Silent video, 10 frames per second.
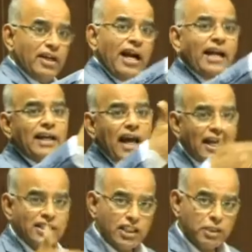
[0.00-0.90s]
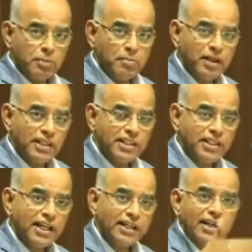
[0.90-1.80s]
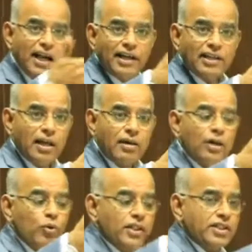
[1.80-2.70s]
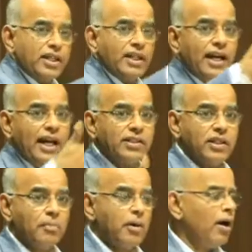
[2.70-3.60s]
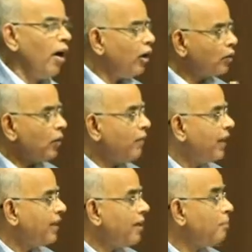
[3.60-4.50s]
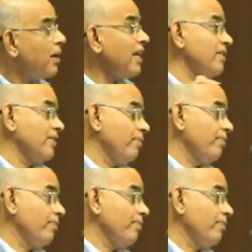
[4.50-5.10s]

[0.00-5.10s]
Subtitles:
and answers may be elicited, and the question and answer may also find a place.